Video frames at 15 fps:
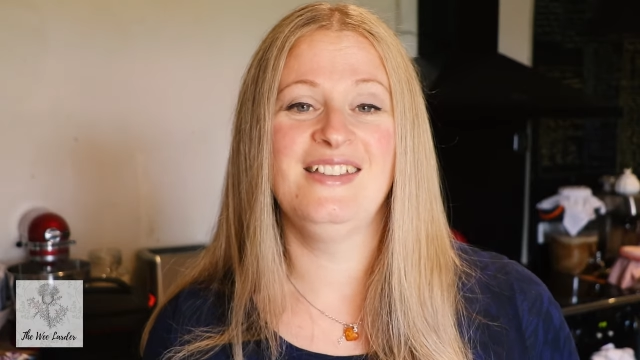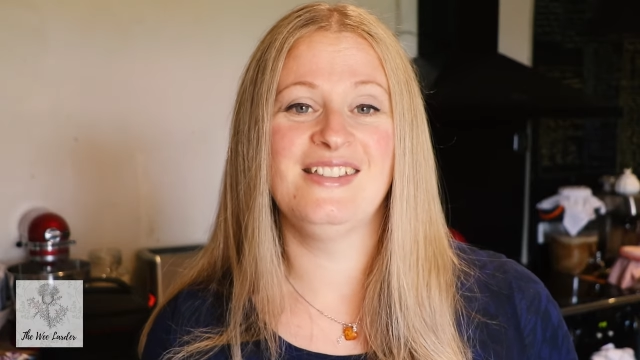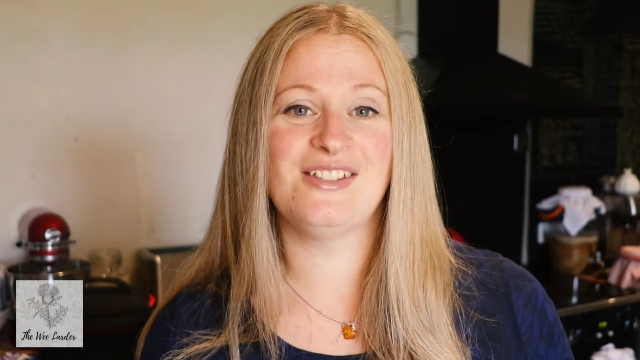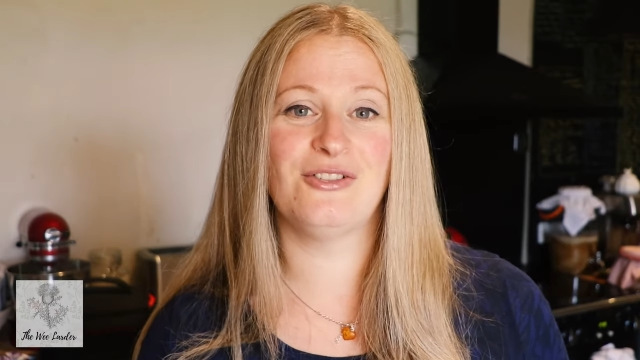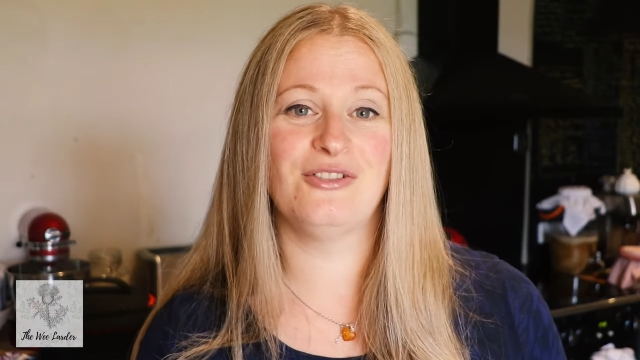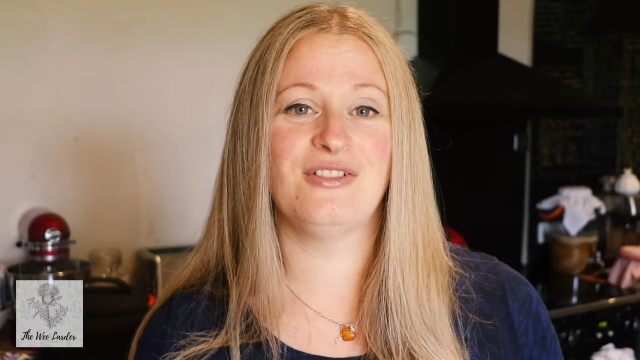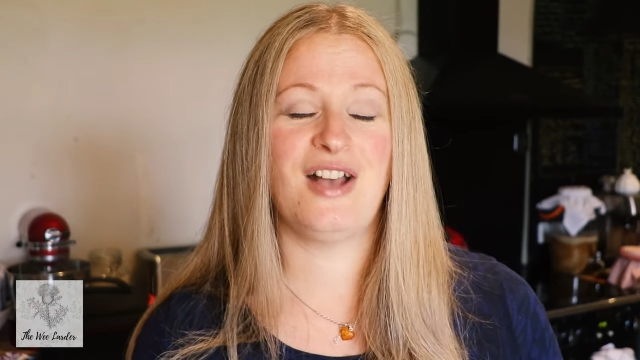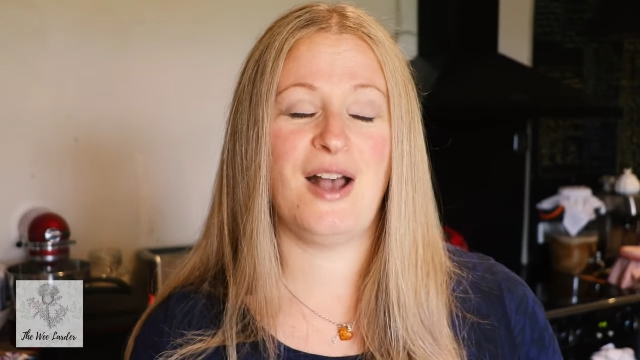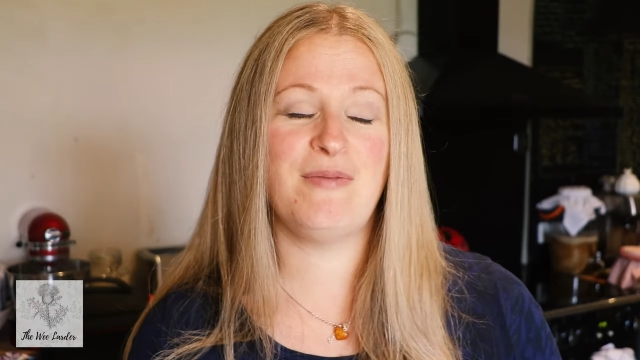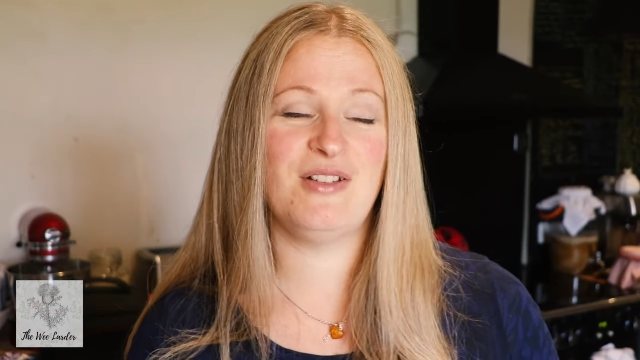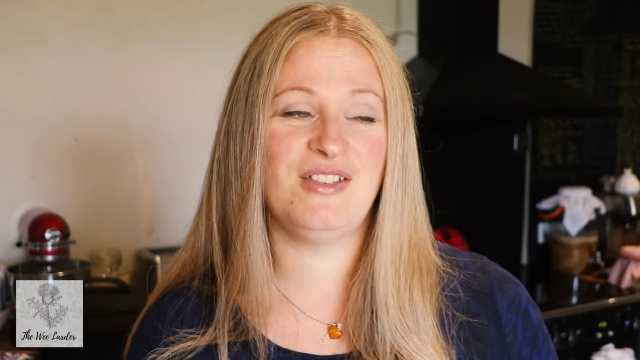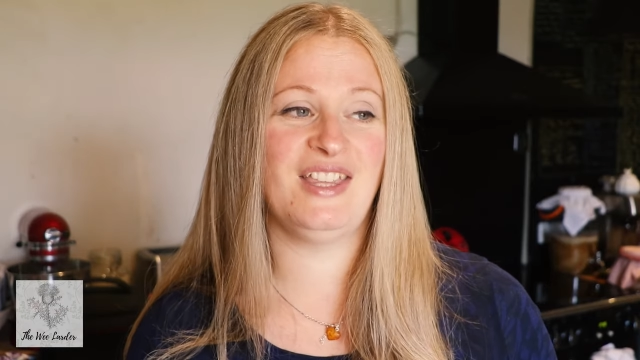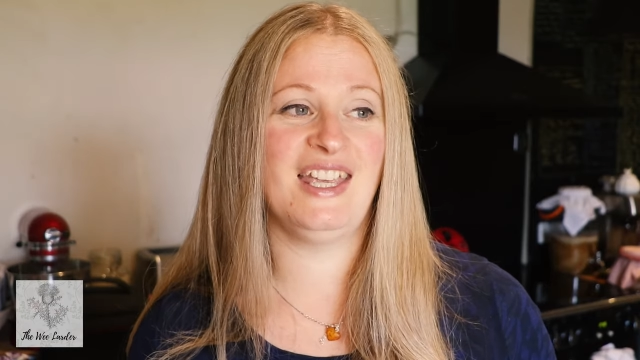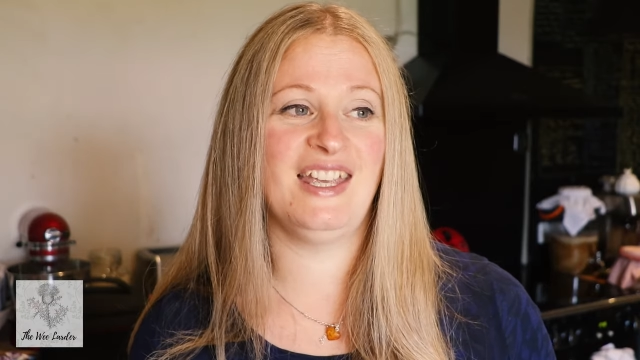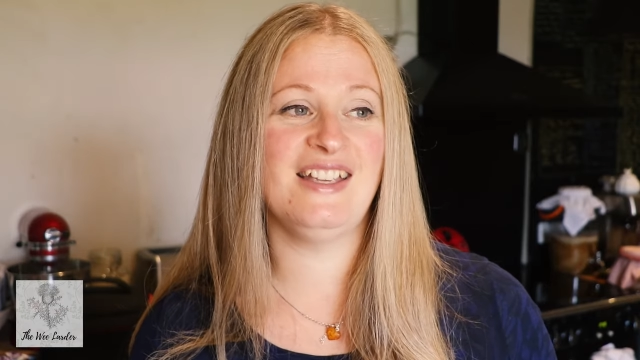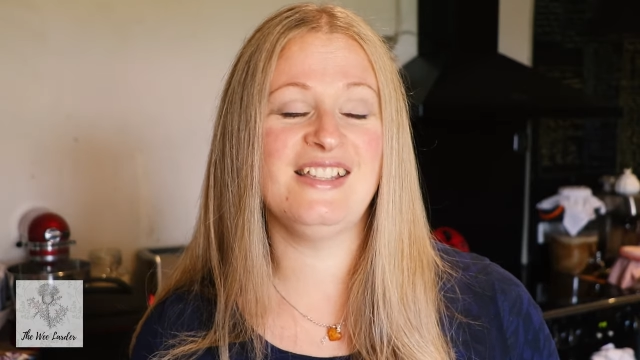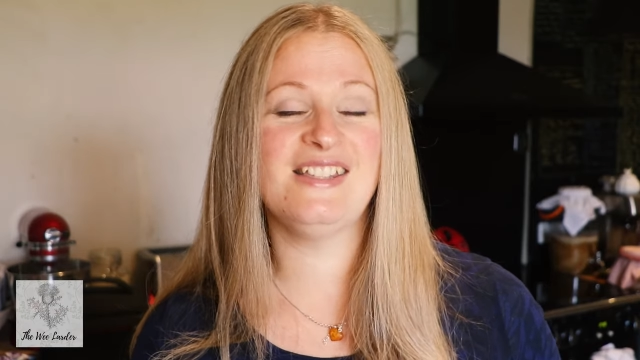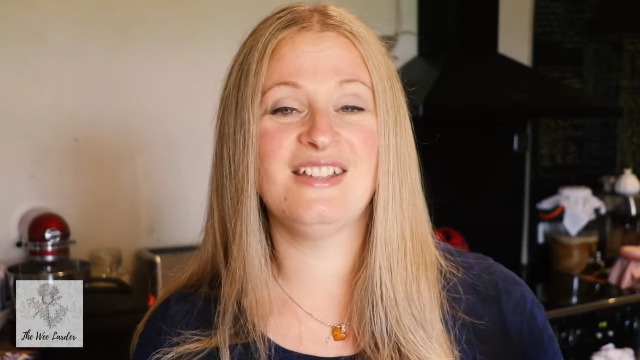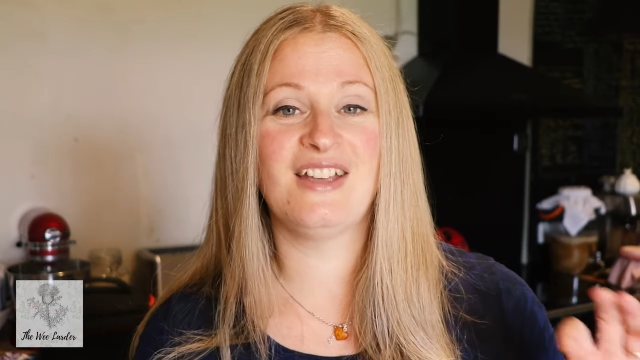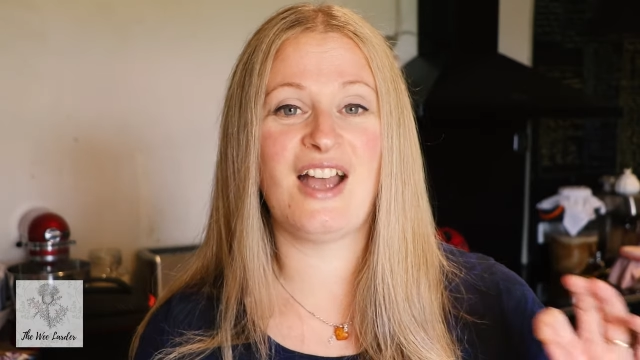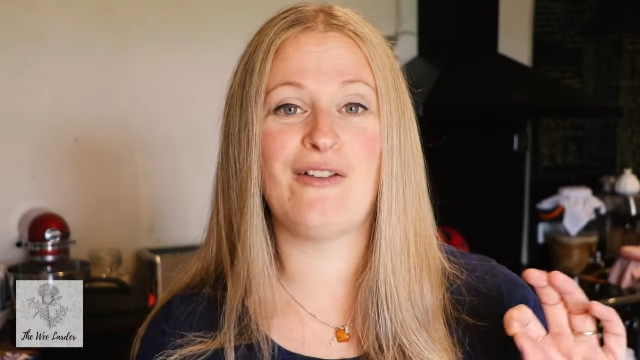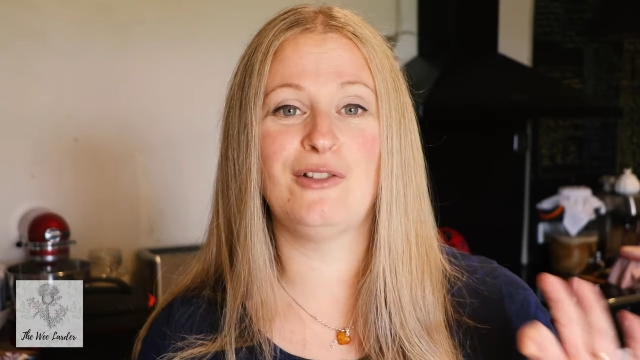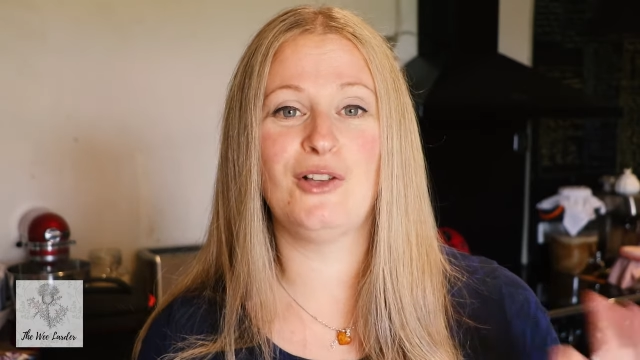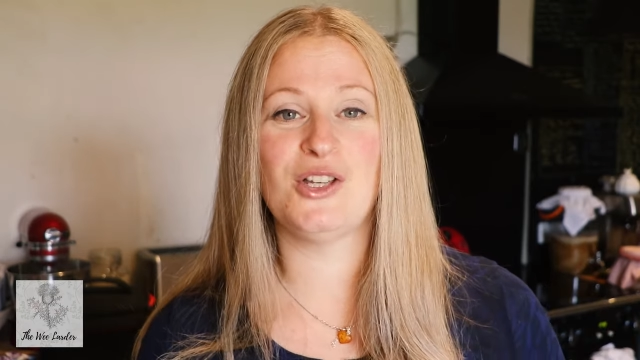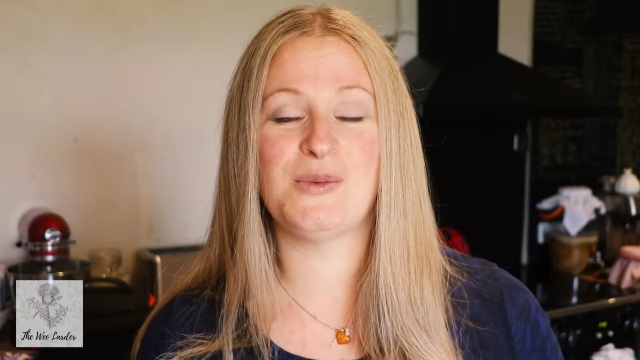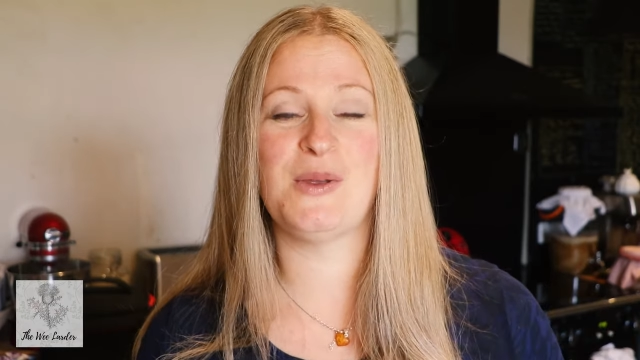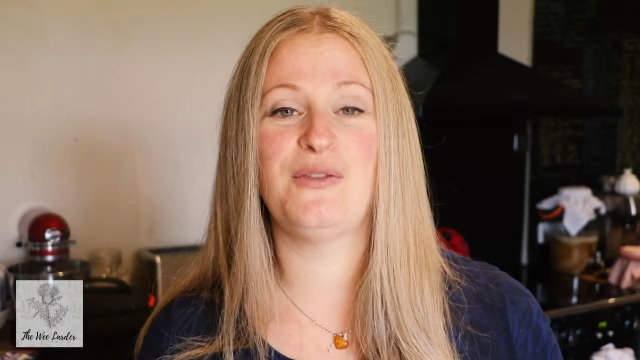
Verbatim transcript: So a couple of things. I've lost